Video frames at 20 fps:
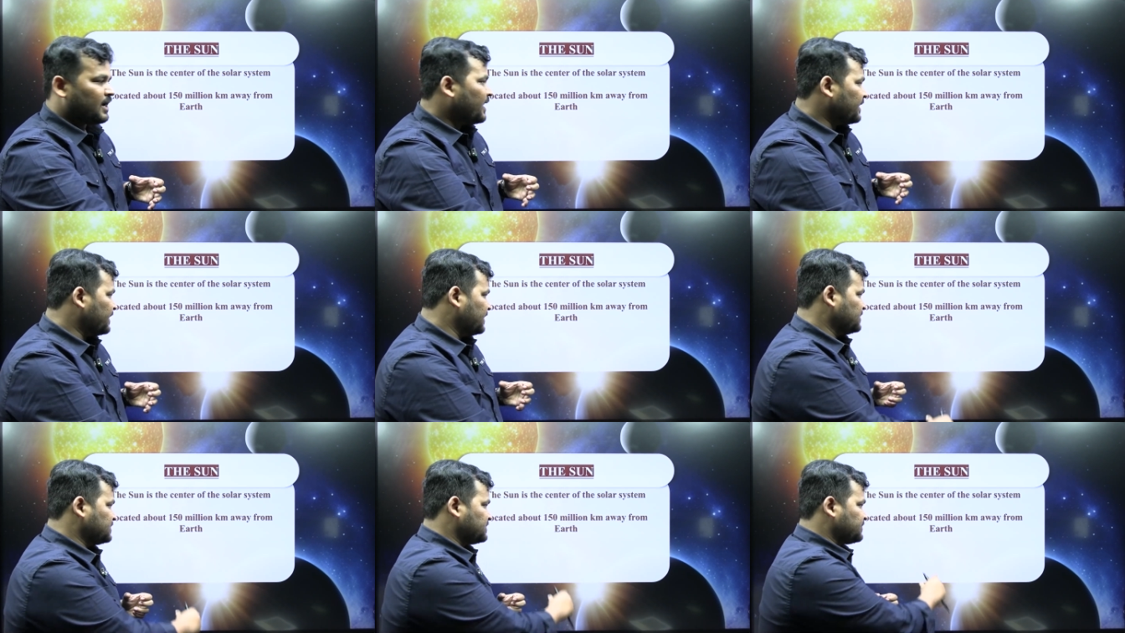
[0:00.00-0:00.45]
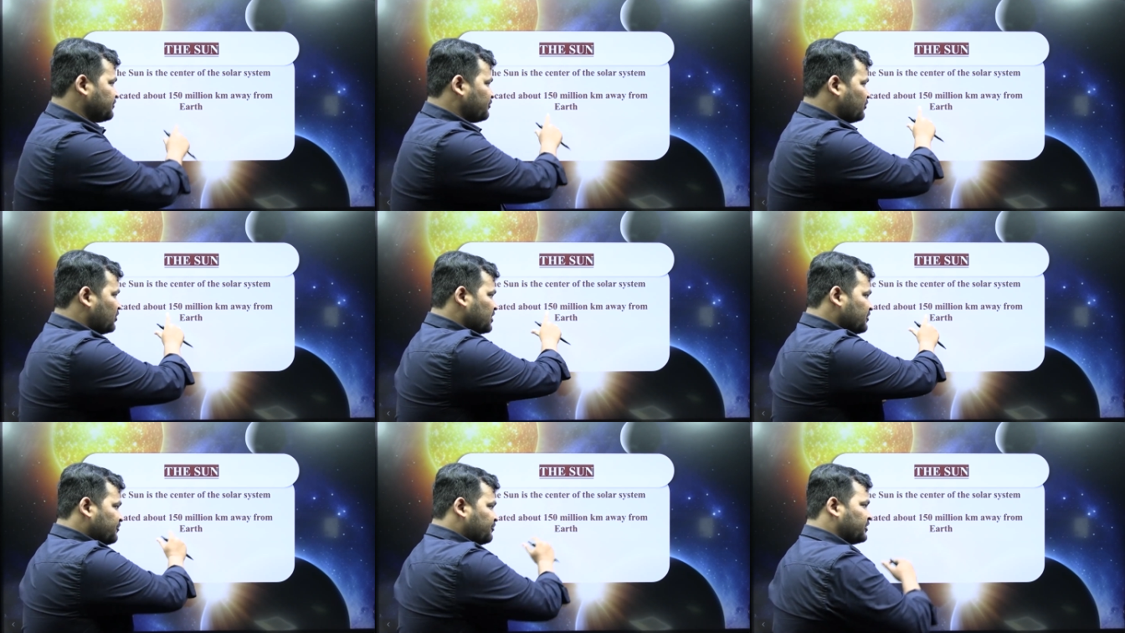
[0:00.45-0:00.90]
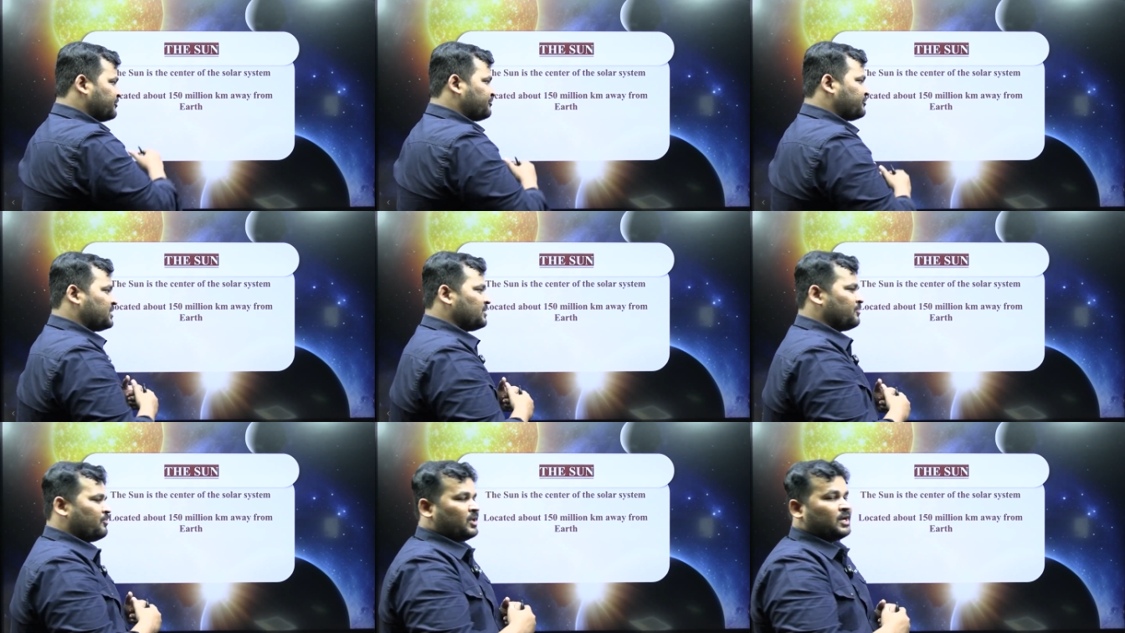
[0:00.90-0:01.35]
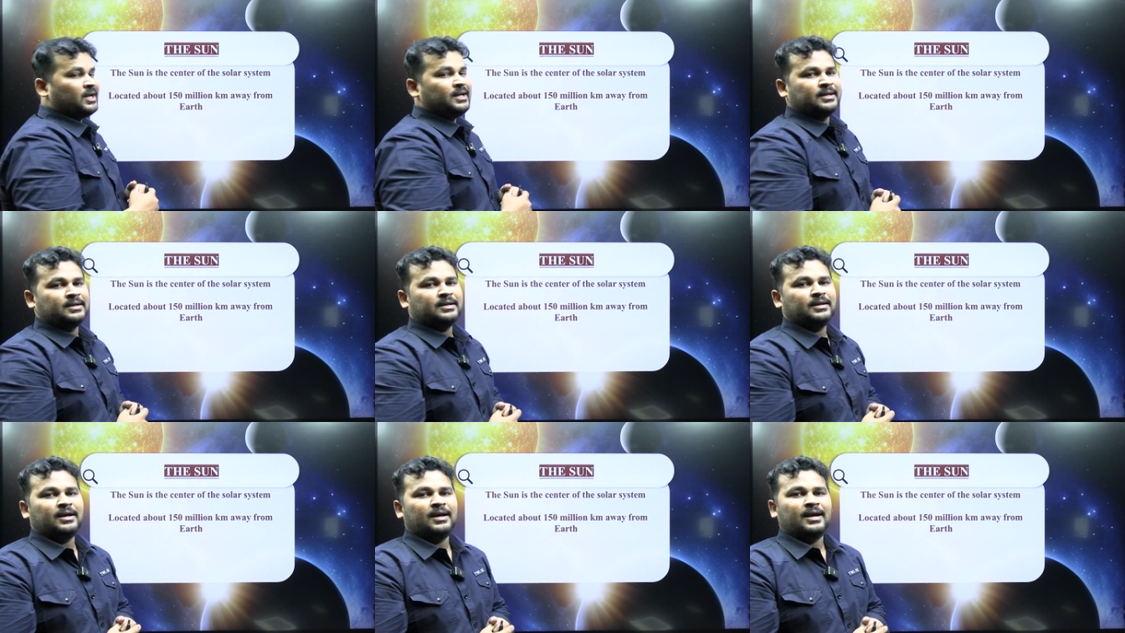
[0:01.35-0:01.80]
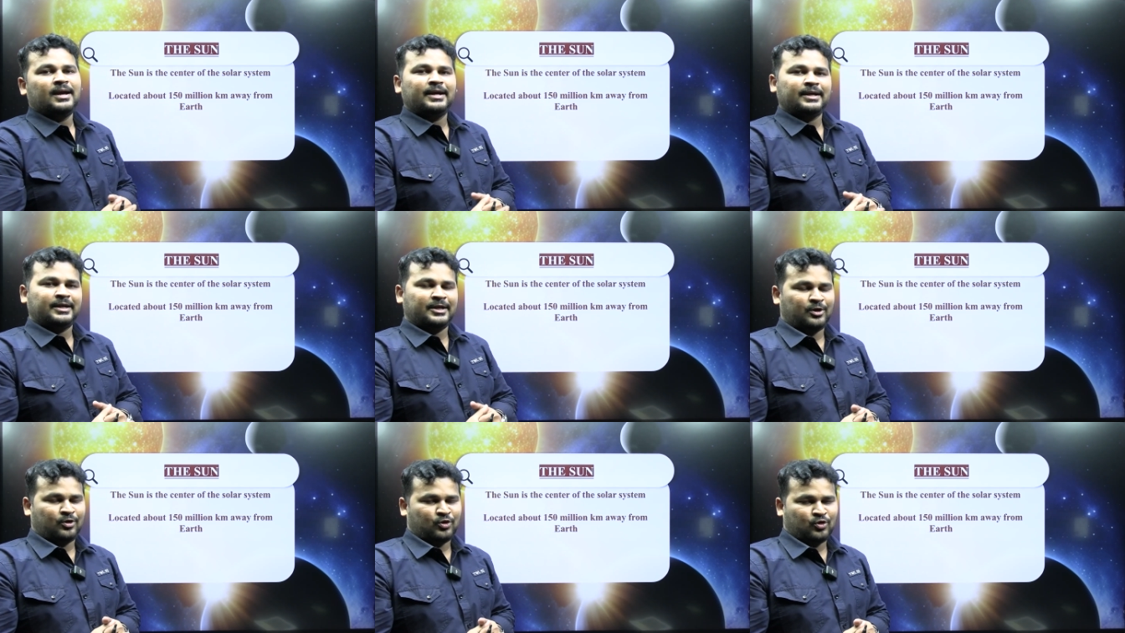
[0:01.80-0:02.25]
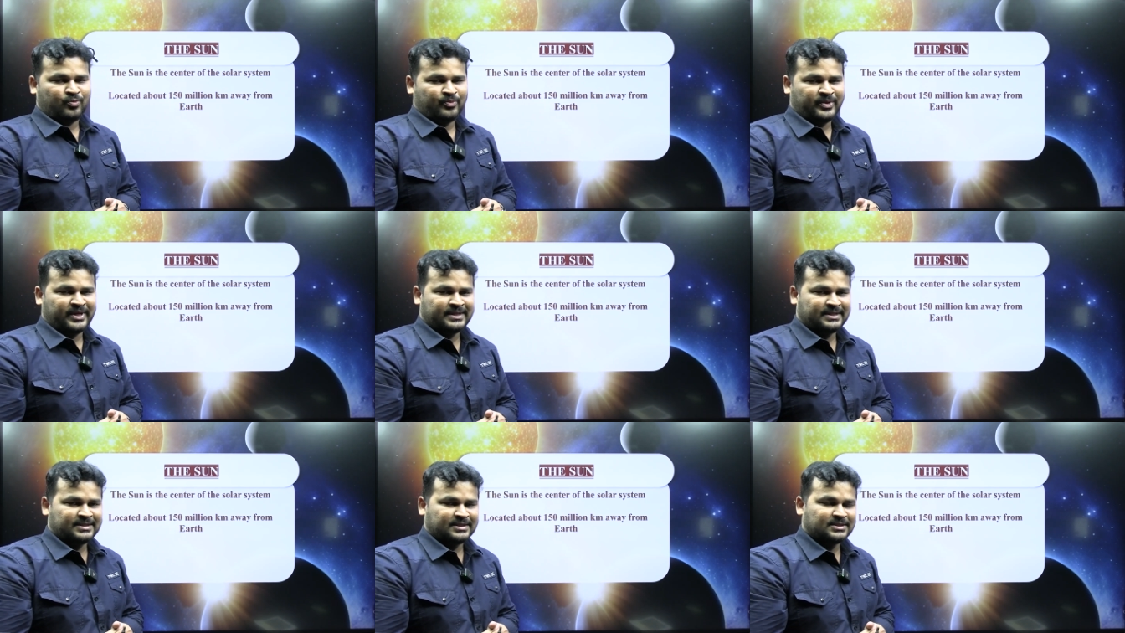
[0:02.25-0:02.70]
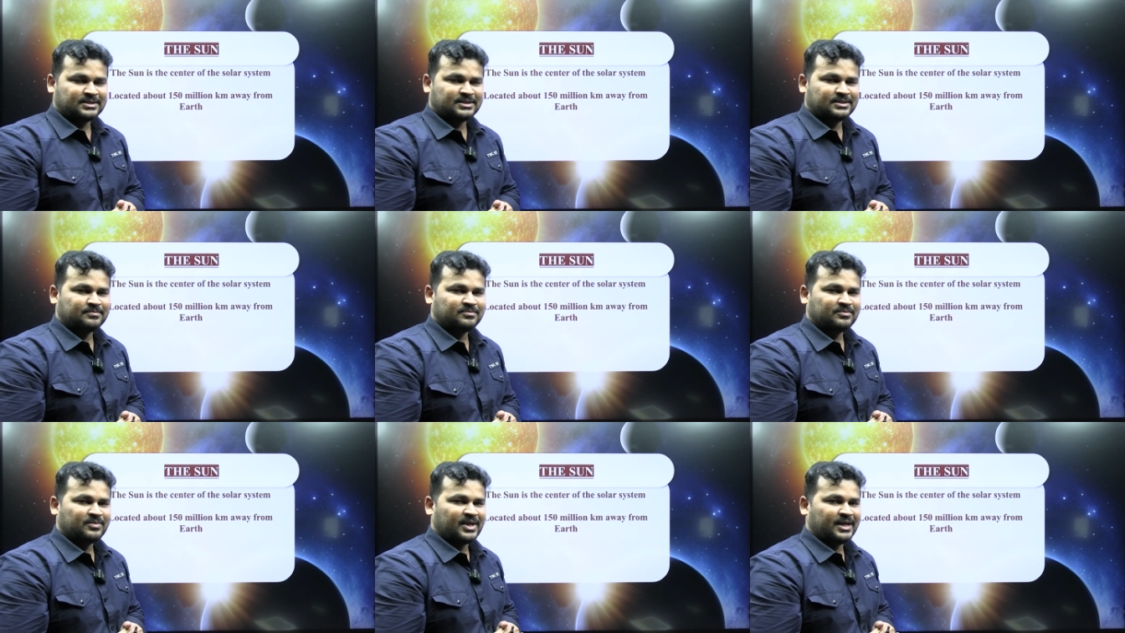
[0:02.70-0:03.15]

It is 150 million kilometers.